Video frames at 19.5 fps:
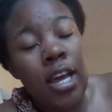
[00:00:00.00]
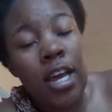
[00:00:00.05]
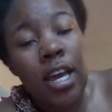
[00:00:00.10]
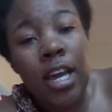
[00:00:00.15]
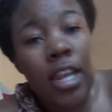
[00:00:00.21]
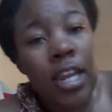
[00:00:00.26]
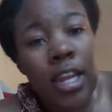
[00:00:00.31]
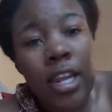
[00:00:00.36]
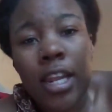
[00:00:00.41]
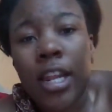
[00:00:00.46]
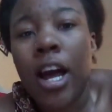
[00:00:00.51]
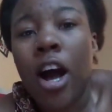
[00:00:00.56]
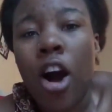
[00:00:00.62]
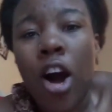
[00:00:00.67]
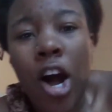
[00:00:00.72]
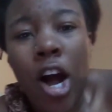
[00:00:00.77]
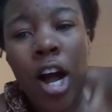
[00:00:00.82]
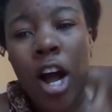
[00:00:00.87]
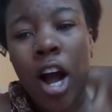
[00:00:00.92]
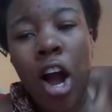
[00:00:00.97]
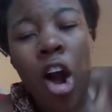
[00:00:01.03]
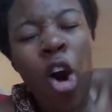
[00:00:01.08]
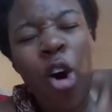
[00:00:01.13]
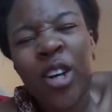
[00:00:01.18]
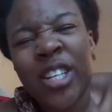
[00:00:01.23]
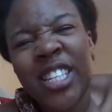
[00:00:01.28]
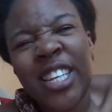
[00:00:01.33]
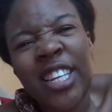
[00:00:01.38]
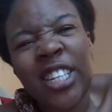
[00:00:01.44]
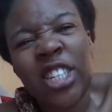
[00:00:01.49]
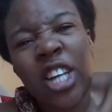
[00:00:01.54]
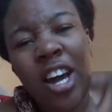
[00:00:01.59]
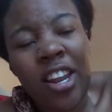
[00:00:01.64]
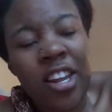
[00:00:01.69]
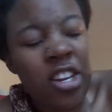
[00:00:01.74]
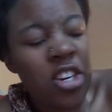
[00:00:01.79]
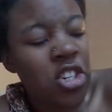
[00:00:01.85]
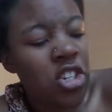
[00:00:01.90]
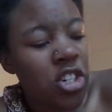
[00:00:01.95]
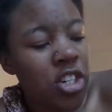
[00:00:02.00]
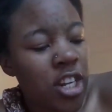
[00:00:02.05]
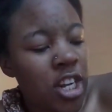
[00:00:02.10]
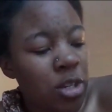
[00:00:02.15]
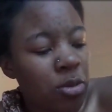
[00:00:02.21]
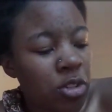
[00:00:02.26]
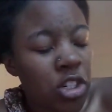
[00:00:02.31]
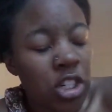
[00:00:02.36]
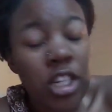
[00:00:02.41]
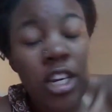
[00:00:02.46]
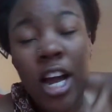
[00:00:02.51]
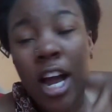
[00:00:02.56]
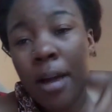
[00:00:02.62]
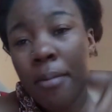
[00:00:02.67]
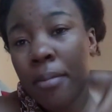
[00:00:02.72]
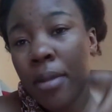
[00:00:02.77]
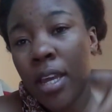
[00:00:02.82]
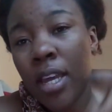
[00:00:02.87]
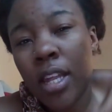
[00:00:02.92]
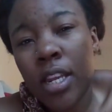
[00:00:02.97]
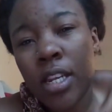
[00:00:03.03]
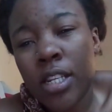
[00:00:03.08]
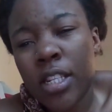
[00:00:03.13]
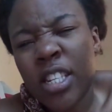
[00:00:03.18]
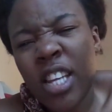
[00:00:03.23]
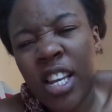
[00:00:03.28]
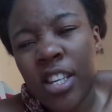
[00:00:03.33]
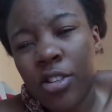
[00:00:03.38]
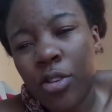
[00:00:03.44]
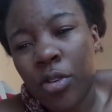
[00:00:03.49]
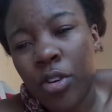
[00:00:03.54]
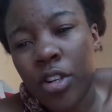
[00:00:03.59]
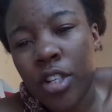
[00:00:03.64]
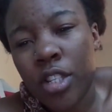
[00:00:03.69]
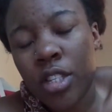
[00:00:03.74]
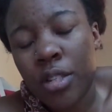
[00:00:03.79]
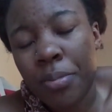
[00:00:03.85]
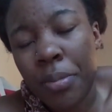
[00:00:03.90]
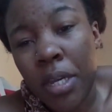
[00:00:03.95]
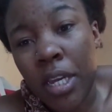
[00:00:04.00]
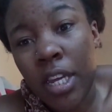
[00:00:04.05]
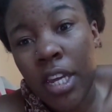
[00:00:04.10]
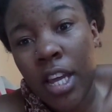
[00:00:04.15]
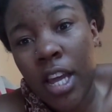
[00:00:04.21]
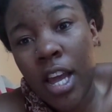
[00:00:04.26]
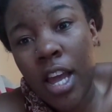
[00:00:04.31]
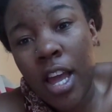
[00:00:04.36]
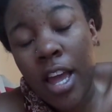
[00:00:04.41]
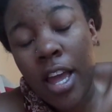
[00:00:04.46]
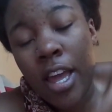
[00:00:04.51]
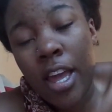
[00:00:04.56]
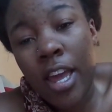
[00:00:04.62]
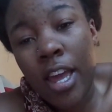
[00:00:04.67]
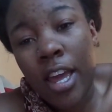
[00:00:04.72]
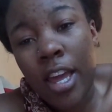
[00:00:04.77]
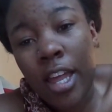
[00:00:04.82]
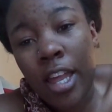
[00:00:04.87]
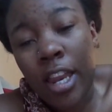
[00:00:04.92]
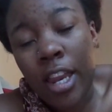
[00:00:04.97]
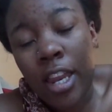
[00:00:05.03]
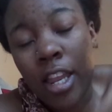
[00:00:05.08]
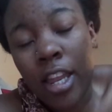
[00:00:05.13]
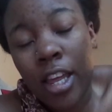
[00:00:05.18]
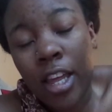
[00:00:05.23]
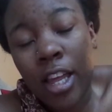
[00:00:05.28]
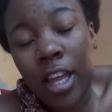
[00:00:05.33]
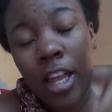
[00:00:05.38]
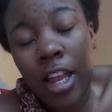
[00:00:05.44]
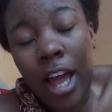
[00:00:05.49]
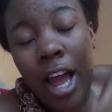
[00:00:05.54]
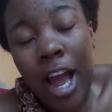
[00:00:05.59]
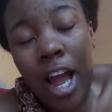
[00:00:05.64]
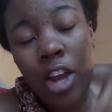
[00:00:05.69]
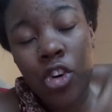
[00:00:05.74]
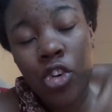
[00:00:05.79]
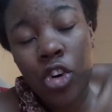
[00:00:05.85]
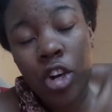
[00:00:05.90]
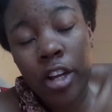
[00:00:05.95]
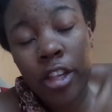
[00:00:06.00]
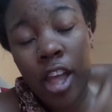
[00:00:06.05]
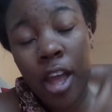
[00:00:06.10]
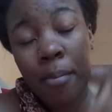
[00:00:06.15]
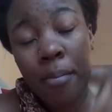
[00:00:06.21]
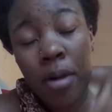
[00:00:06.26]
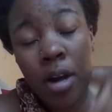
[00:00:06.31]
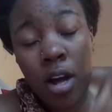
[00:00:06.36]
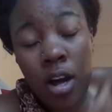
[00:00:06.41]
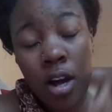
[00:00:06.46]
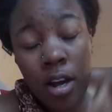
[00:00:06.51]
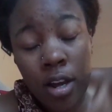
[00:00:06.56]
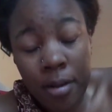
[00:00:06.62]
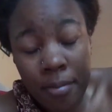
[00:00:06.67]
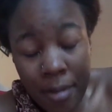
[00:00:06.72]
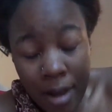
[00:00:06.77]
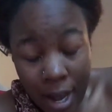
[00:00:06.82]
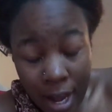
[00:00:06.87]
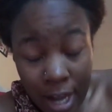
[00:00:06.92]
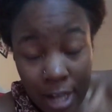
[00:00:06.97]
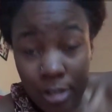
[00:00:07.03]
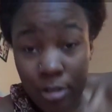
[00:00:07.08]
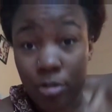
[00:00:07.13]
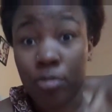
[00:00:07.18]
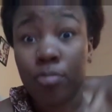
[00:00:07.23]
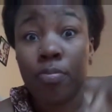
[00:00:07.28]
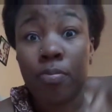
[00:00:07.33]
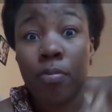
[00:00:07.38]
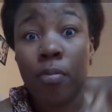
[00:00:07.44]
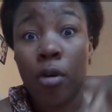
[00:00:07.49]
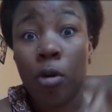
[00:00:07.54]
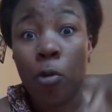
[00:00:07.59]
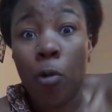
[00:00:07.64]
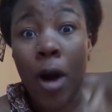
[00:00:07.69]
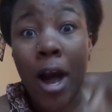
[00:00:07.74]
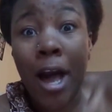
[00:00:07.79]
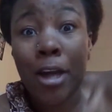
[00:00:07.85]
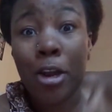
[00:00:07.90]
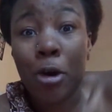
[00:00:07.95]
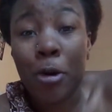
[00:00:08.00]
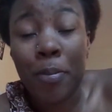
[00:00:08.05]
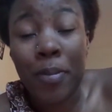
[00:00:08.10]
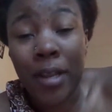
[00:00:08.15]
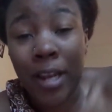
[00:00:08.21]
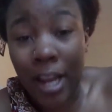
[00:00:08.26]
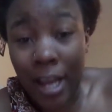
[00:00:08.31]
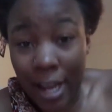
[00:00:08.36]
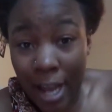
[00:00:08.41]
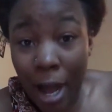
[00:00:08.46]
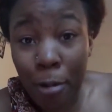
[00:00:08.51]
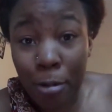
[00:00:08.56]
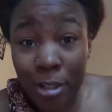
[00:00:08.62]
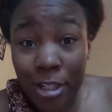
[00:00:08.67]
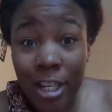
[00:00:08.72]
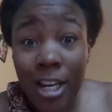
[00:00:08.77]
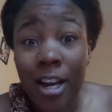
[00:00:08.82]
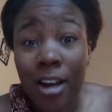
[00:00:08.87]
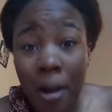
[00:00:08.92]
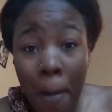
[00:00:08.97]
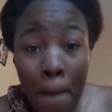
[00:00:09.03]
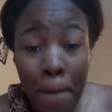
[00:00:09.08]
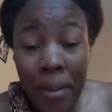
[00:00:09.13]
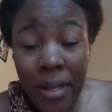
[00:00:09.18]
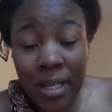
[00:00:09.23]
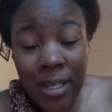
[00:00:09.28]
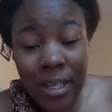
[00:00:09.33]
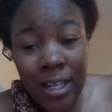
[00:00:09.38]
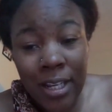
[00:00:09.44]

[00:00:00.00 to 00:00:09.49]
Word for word: And then I, I always get a shot of energy. That's what she got me, and it just tastes so good to me. And I drunk that mug, and my eyes was wide open, like I was up.